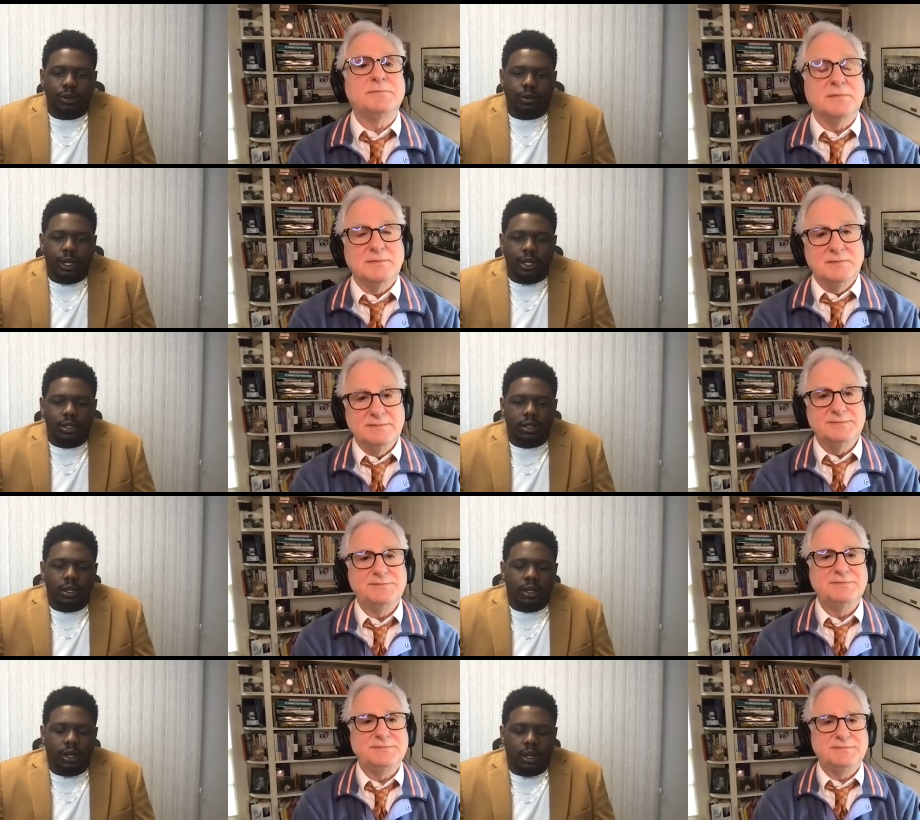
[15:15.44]
Speaker 1: and raised
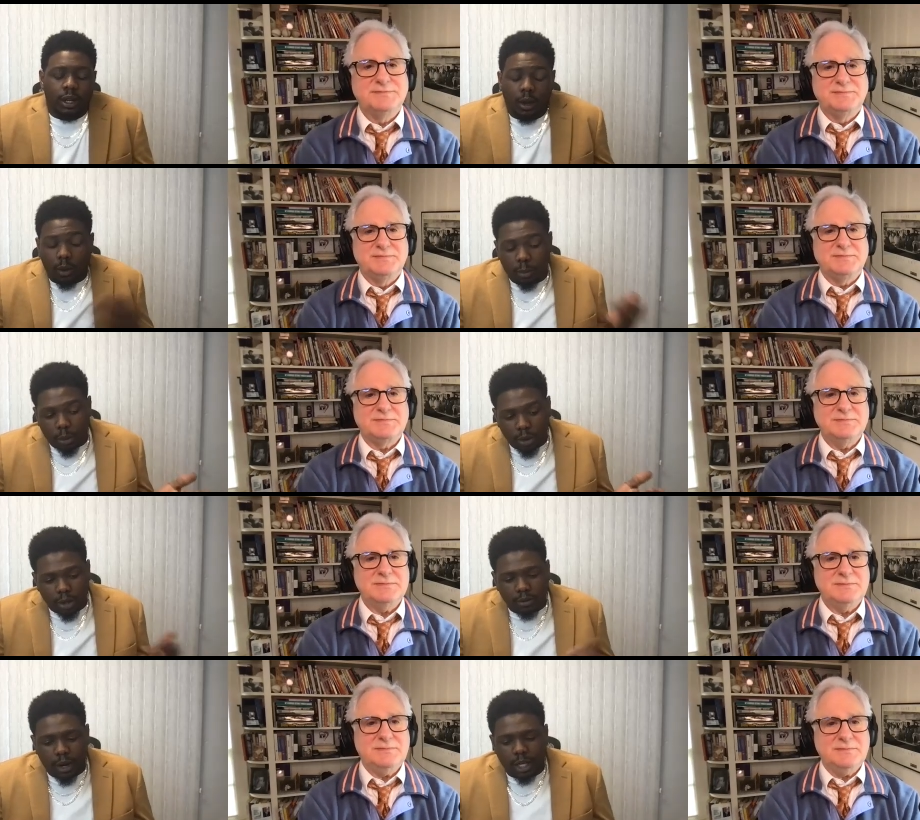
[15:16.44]
in uh, or born
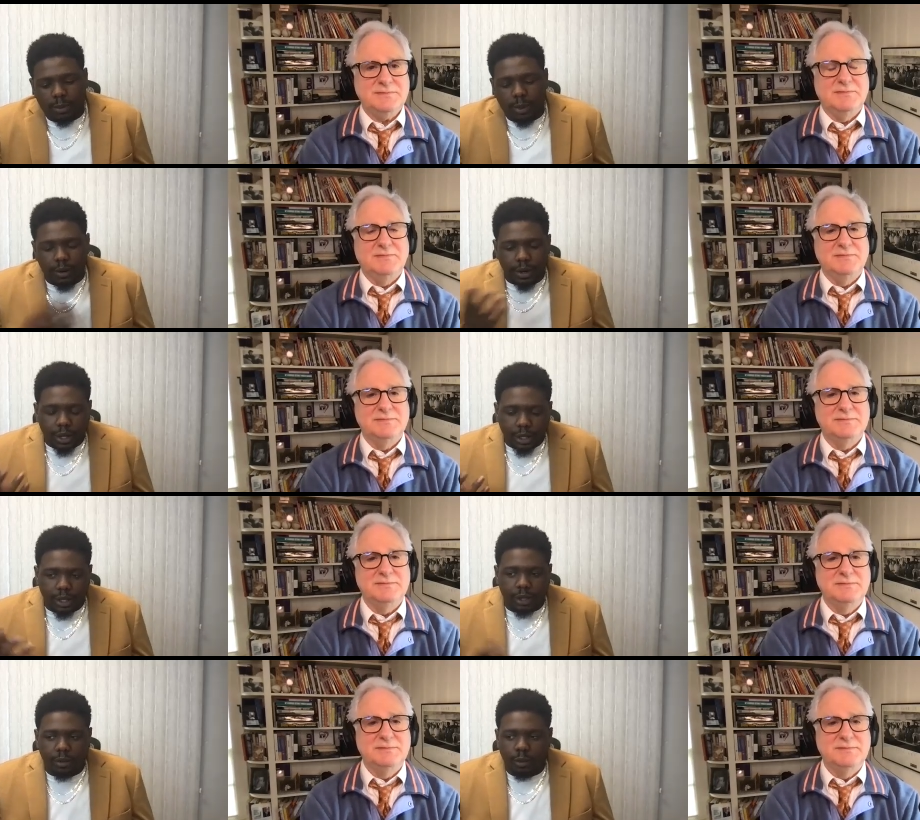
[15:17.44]
in Roxbury, and
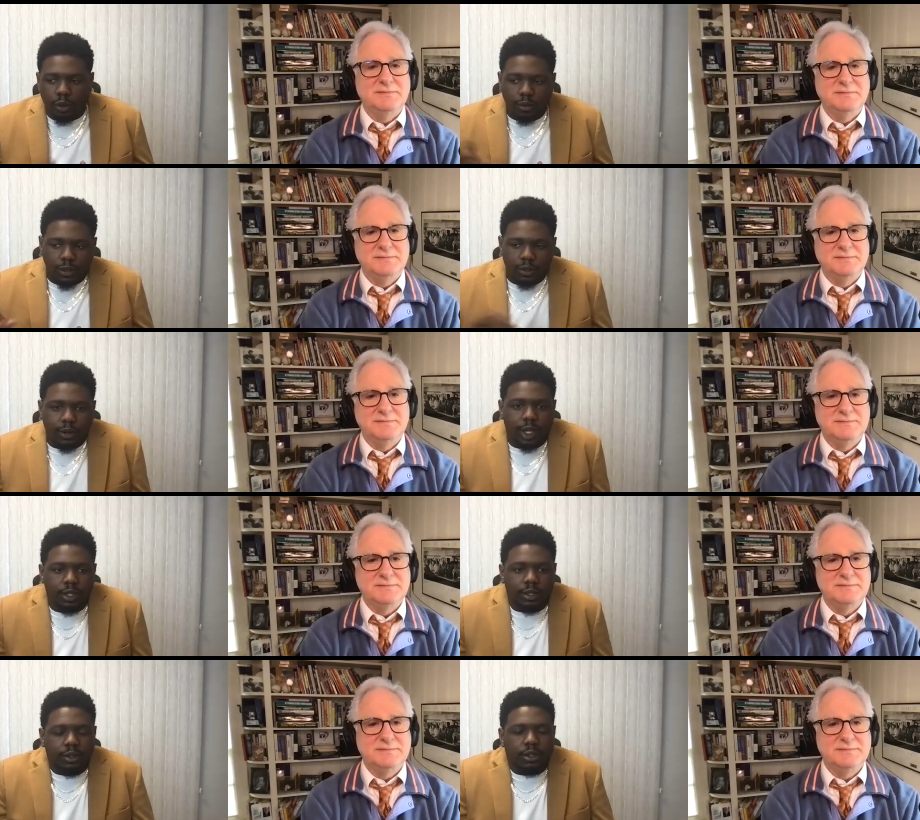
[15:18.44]
then moved and
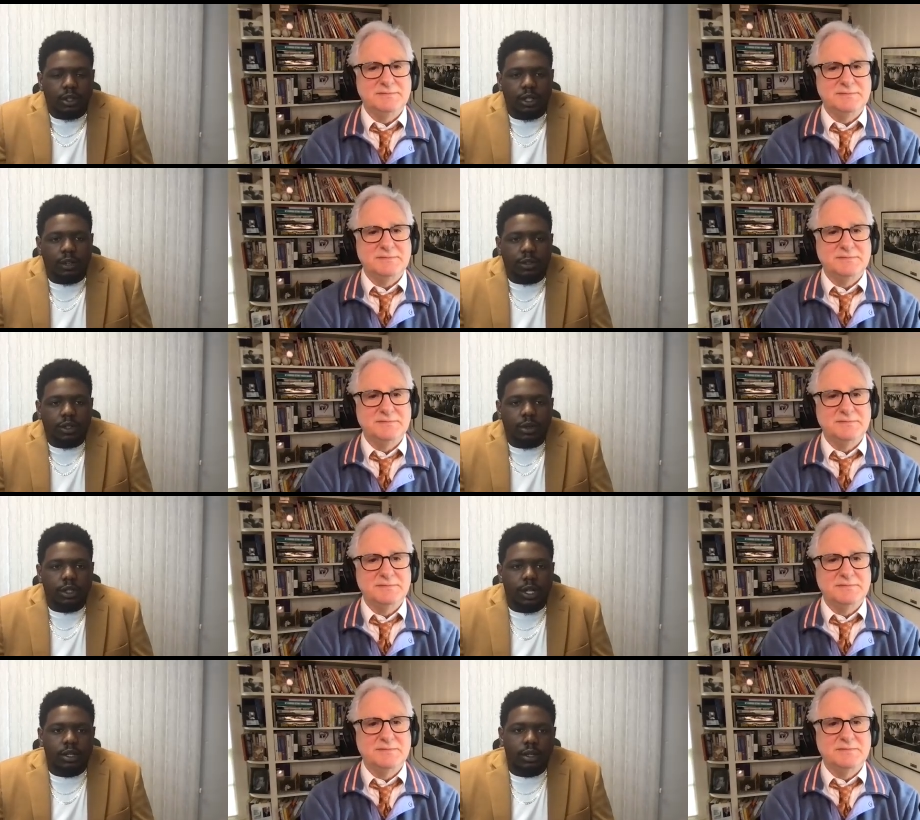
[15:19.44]
raised. Eventually, lived in
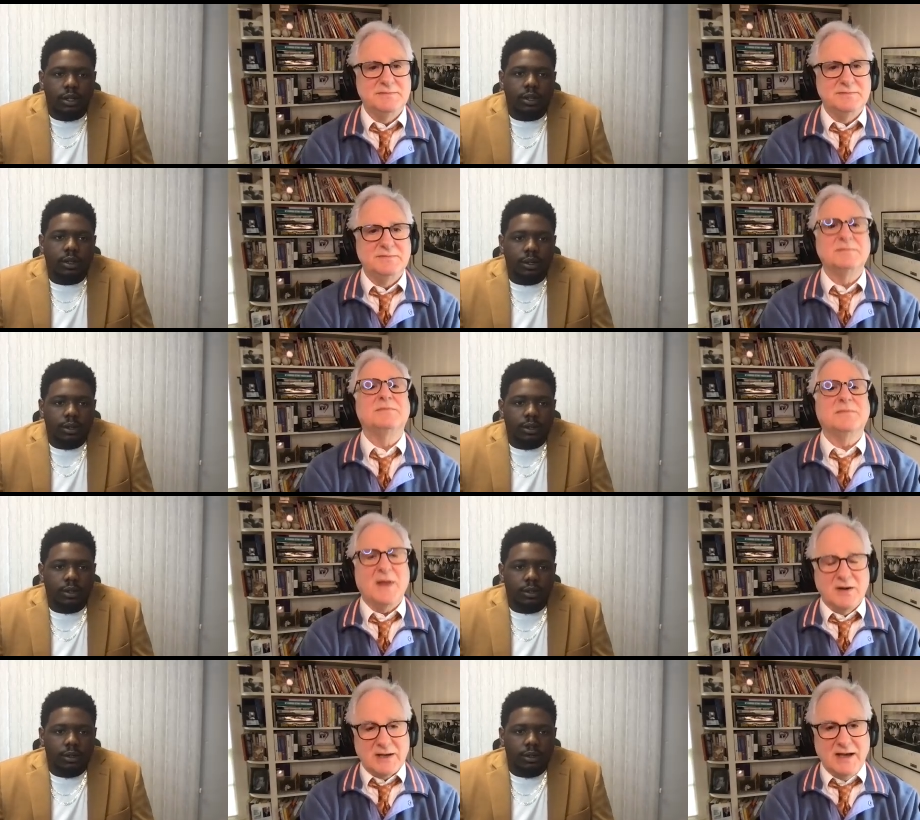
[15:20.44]
Dorchester.
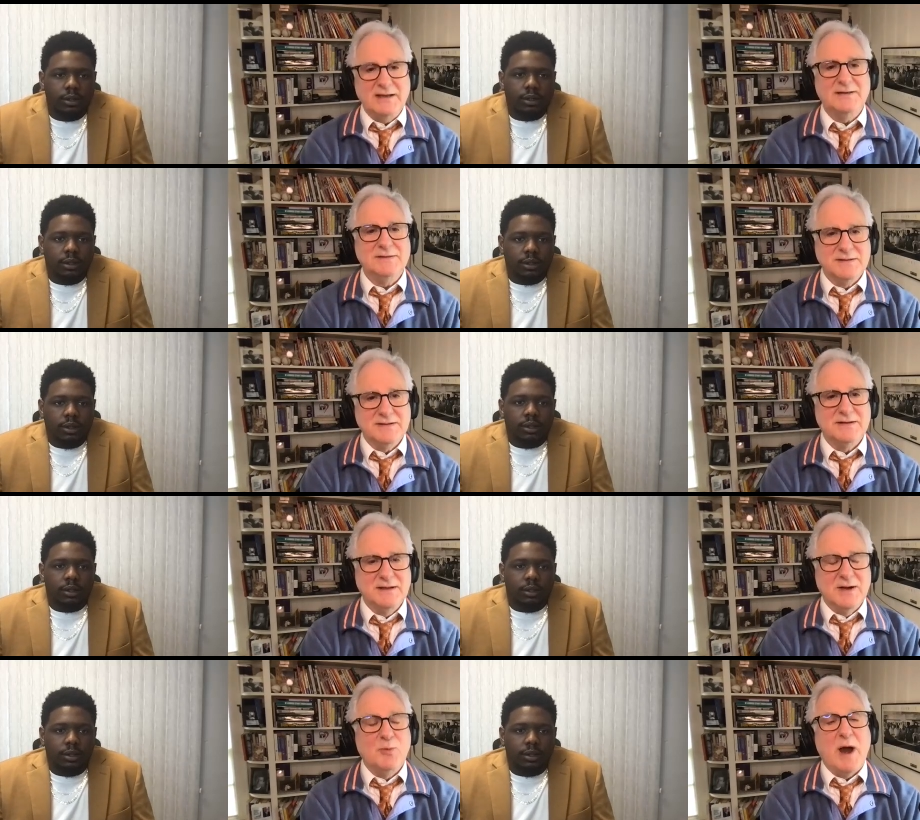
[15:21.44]
Speaker 2: Okay.
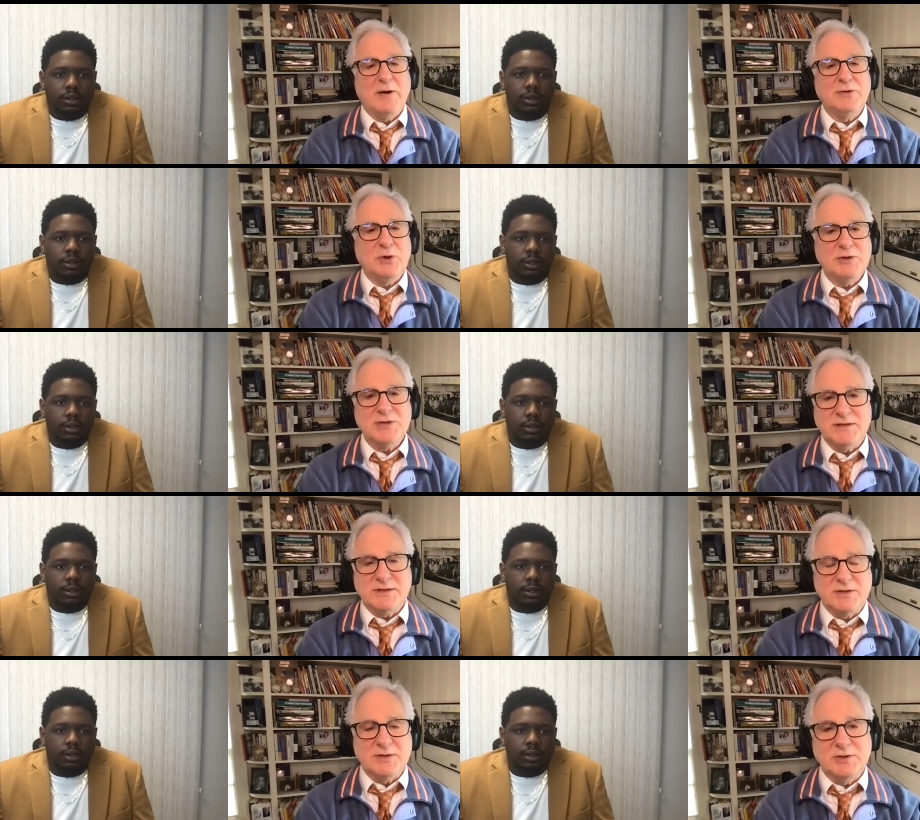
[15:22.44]
Where in
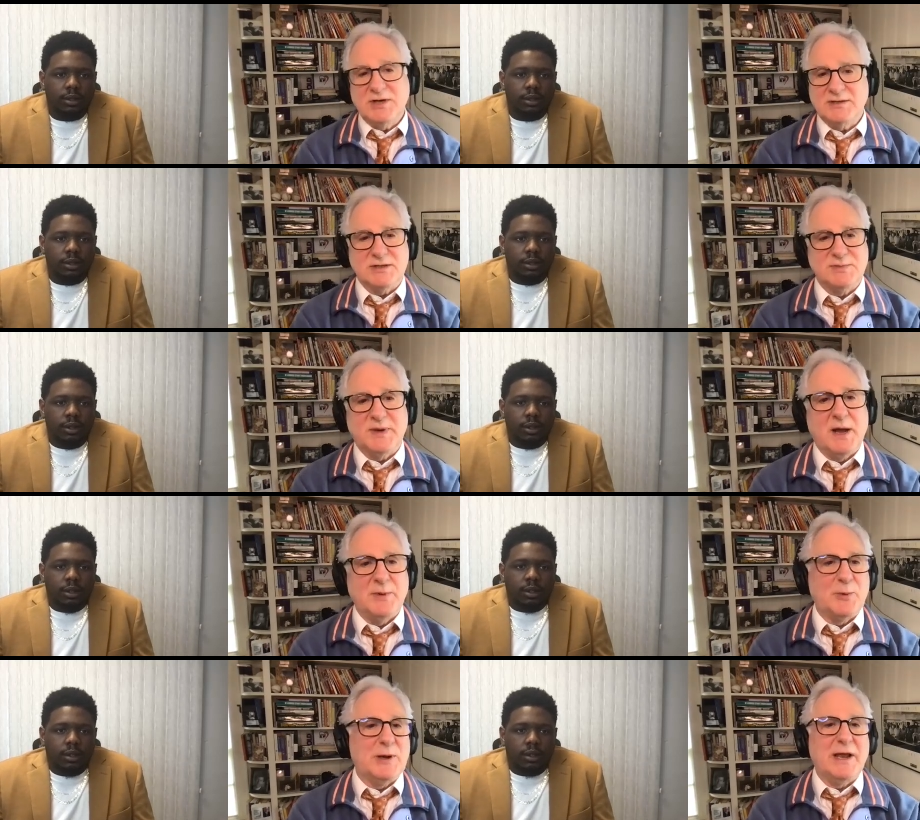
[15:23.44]
Dorchester? Dorchester's
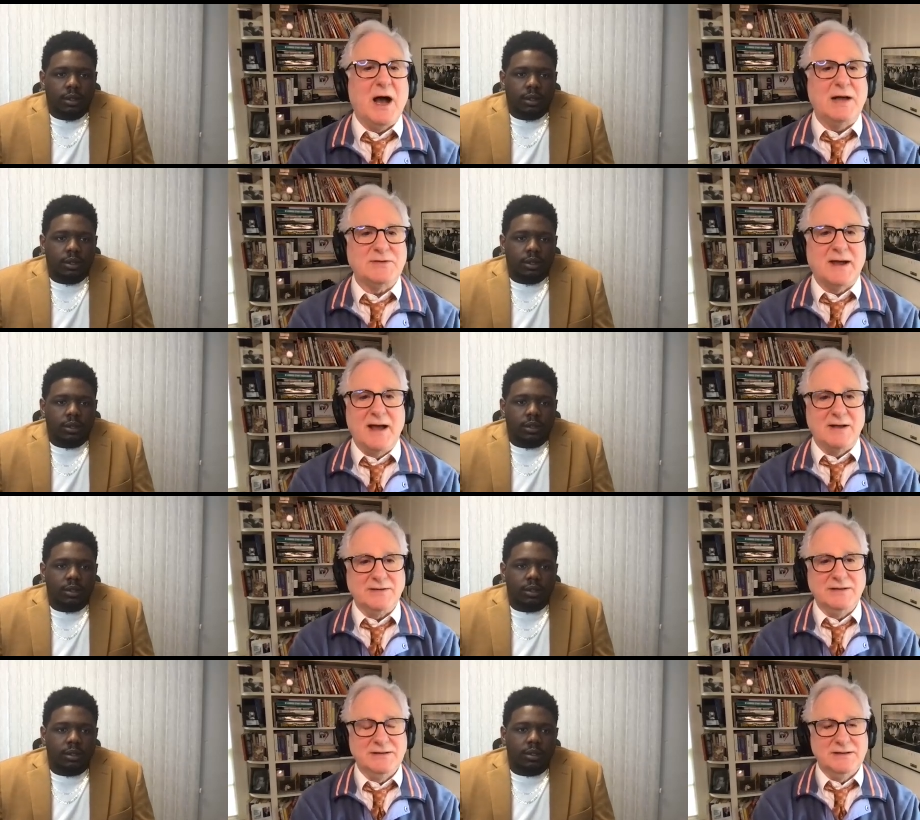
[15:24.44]
become a really hot
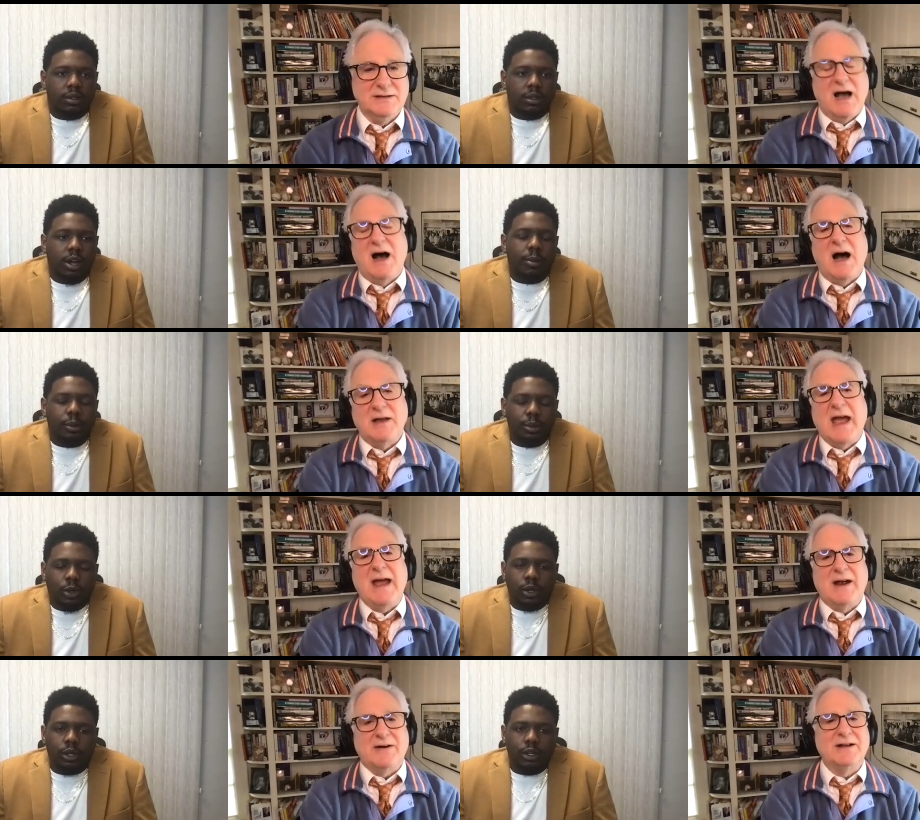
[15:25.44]
town,
Speaker 1: a hot
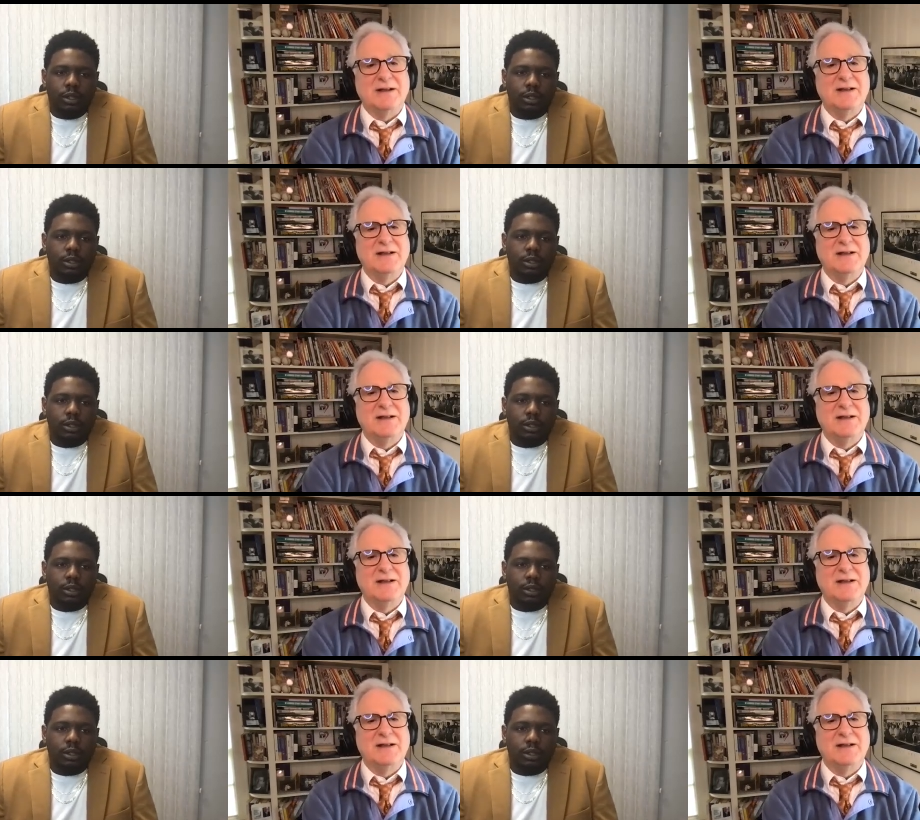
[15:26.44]
air.